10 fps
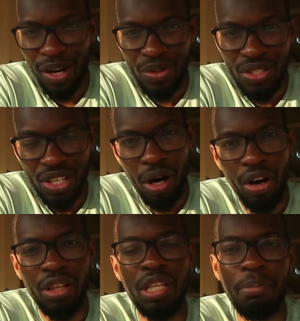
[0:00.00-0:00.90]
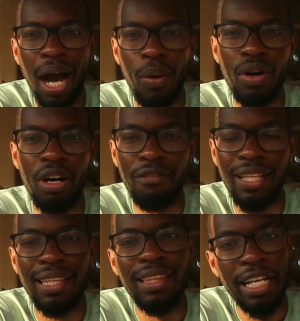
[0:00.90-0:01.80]
else, you are under the power
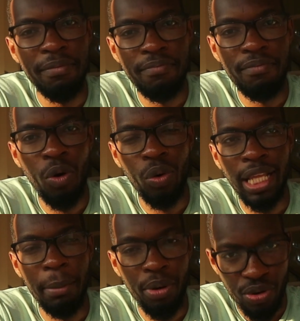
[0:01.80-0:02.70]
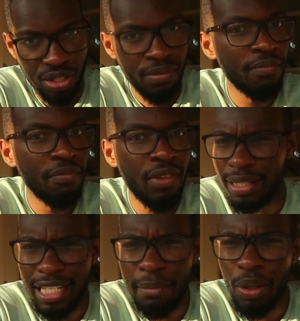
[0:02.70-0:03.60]
of that thing. or that person.
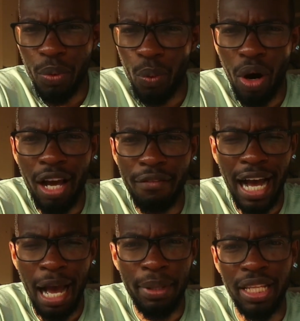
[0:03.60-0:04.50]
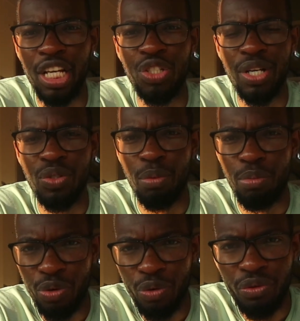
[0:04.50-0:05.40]
And the same thing with whatever habit that you're trying to
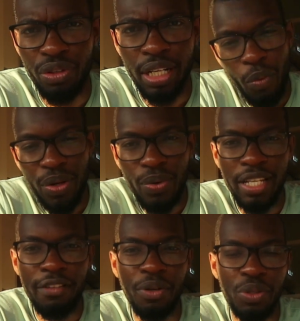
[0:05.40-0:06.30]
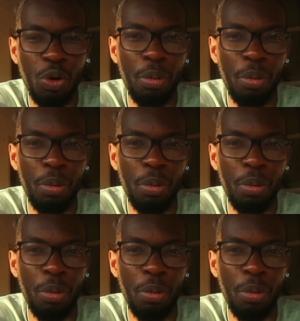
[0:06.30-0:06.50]
improve. When you leave your